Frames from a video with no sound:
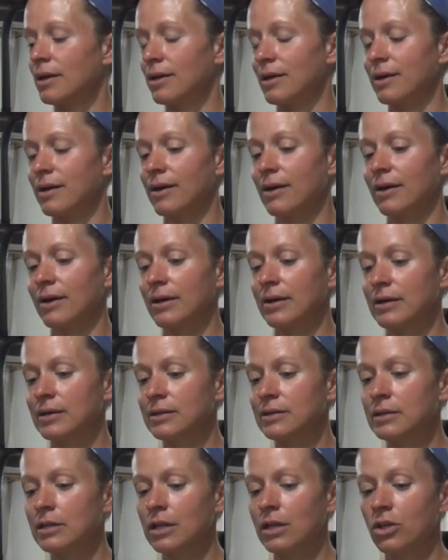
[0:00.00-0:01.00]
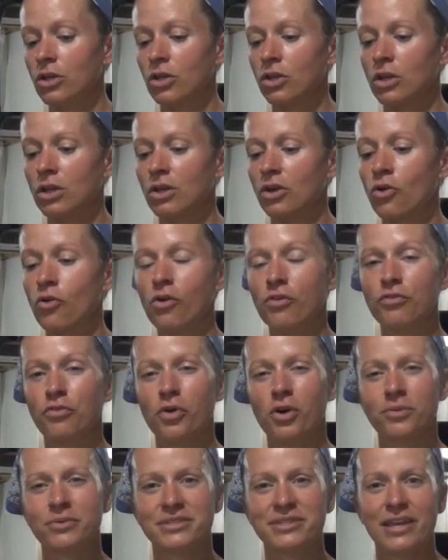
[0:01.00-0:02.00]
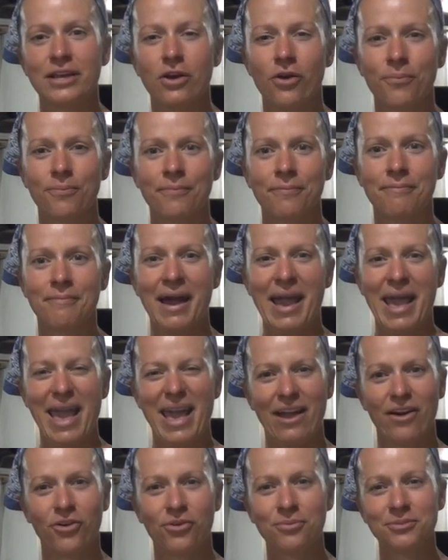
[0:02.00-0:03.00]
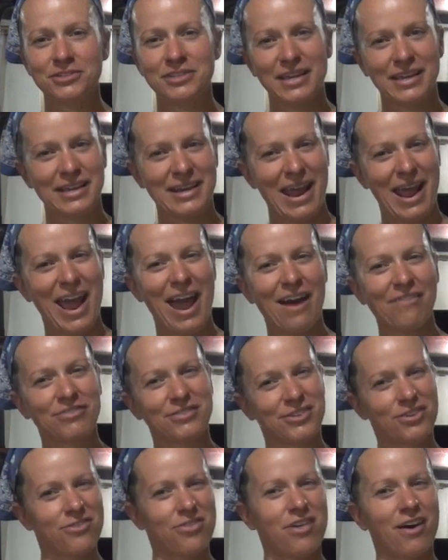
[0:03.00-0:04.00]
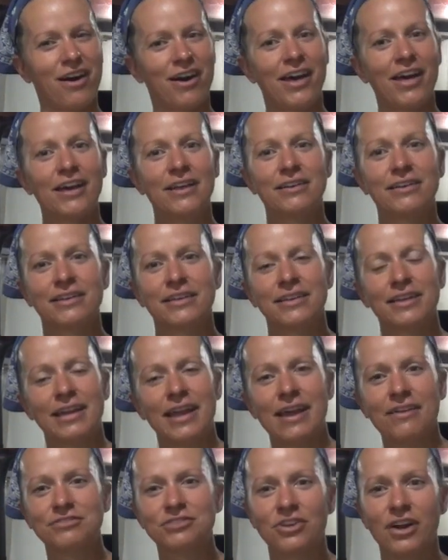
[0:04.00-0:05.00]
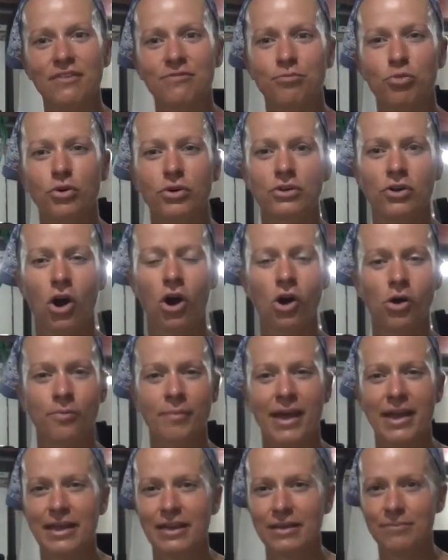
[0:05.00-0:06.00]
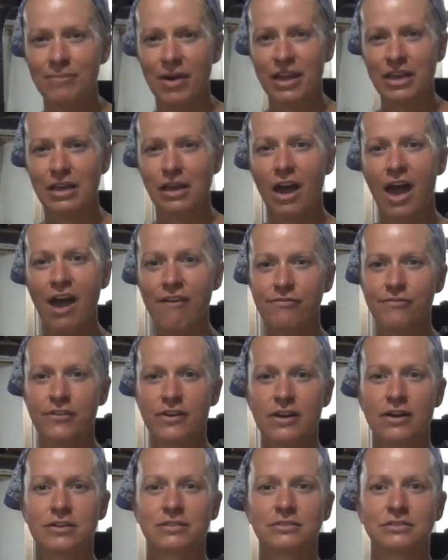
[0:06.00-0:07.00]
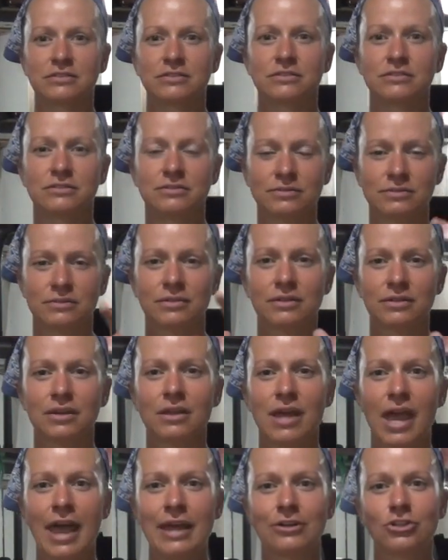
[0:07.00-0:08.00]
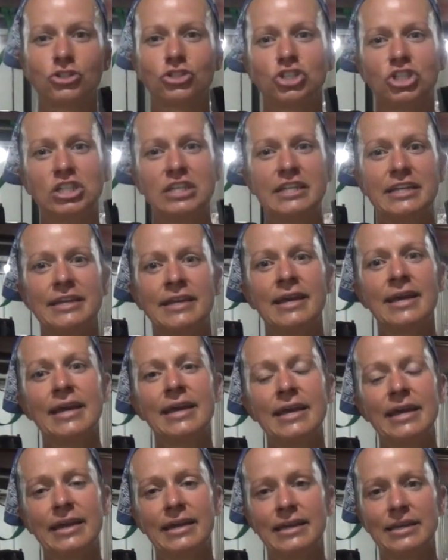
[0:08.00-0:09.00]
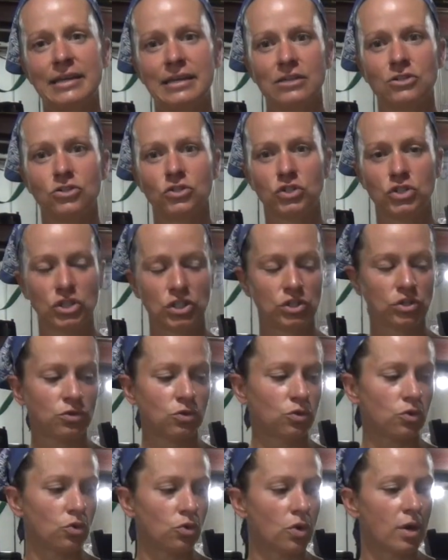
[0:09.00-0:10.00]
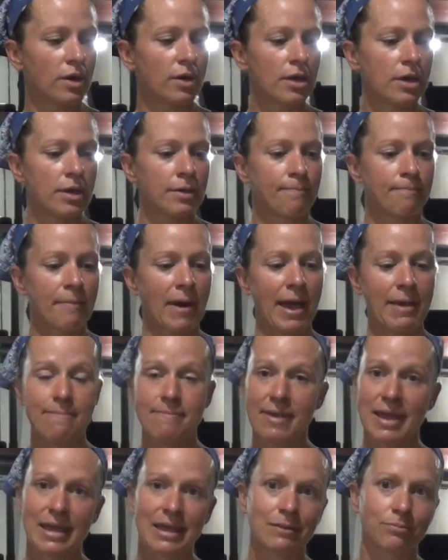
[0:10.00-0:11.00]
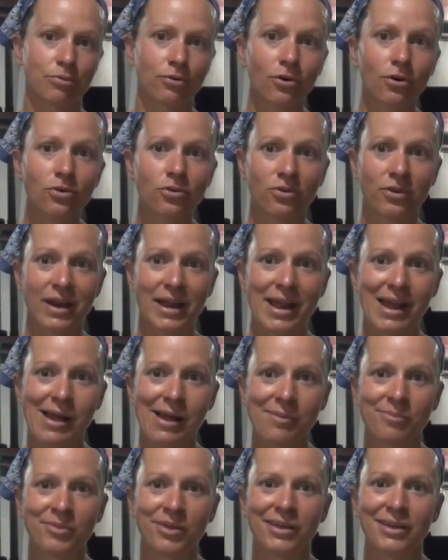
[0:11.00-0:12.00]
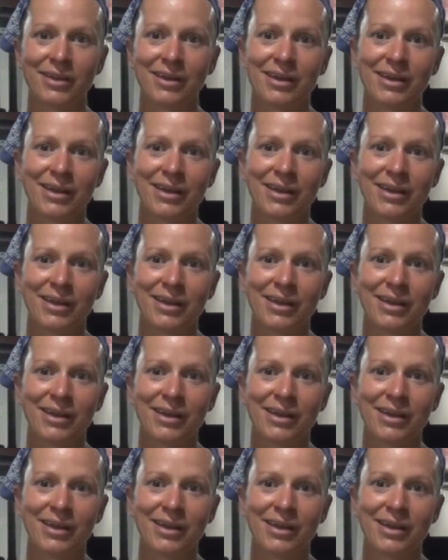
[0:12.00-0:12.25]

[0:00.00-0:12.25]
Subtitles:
Core 4 was like my almost like an afterthought, like after I put all my effort and energy into my main program,